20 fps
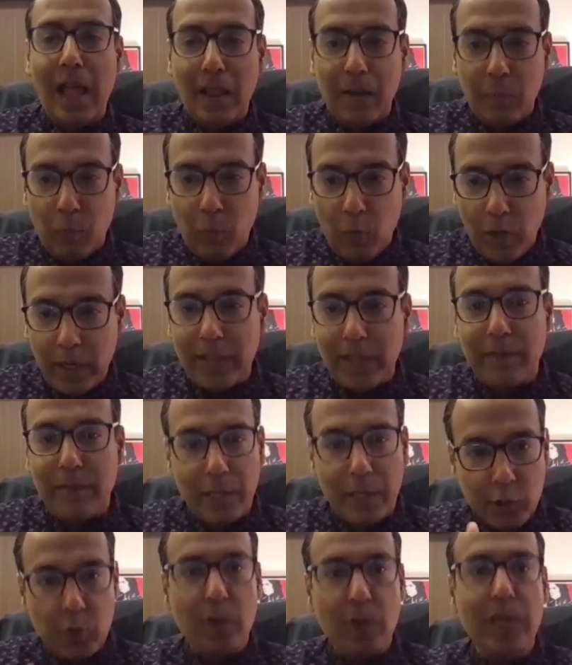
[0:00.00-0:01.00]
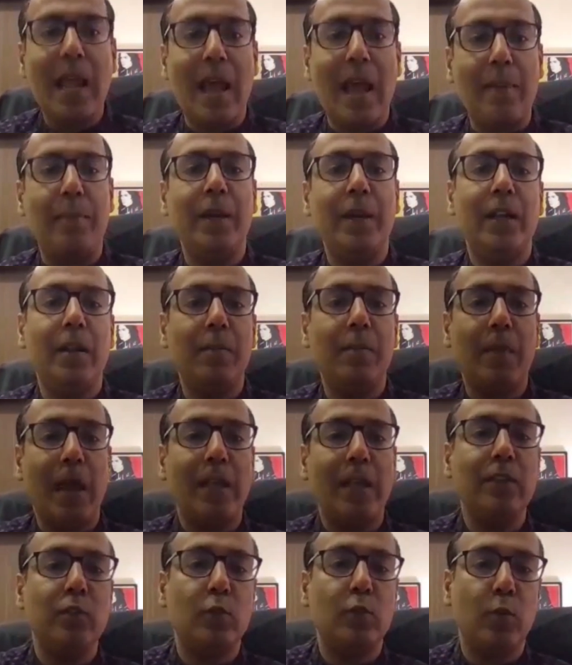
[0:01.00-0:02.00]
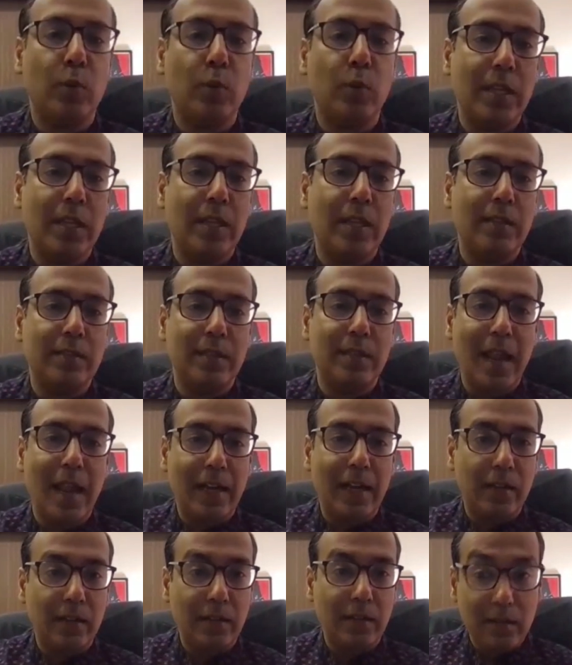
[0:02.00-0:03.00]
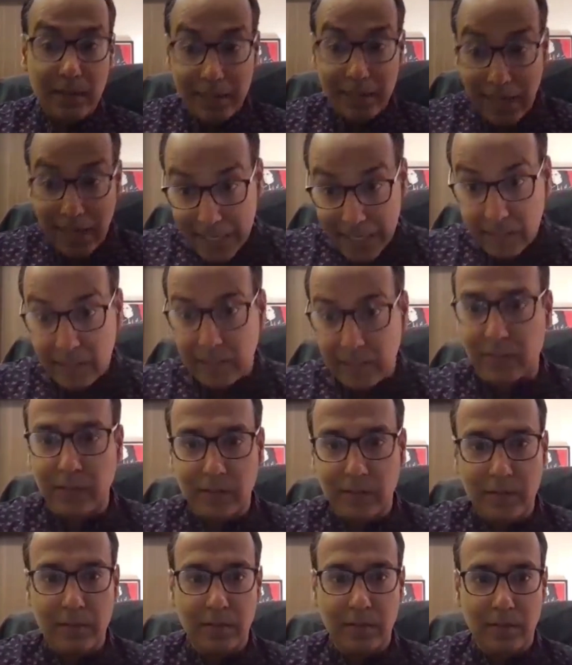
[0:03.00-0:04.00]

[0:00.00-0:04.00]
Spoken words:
what eventually happened in my story is that the tigress,